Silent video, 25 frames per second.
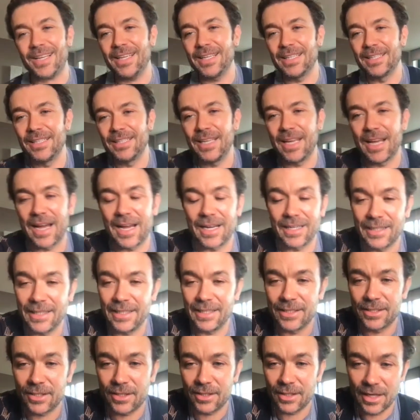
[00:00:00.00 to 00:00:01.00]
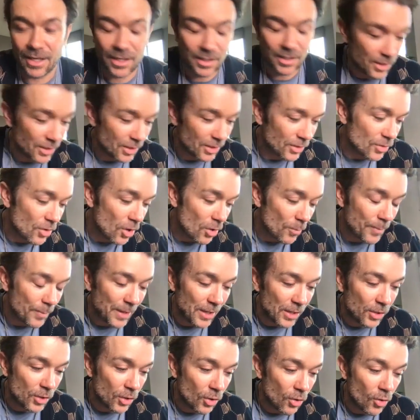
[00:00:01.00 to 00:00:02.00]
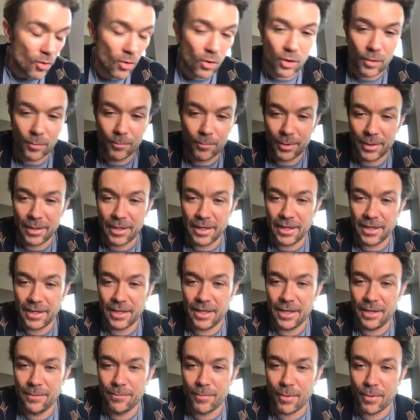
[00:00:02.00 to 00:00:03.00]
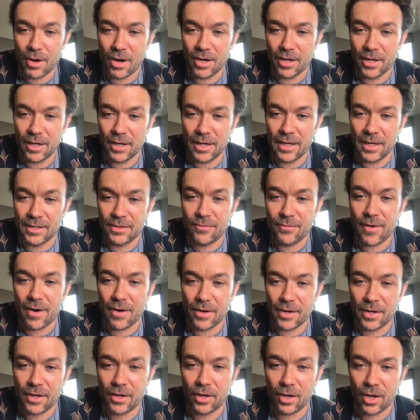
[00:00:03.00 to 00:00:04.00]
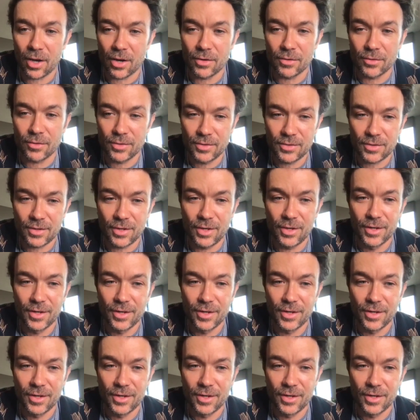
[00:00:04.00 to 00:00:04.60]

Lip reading: yeah, he's not been caught completely, but it's very close.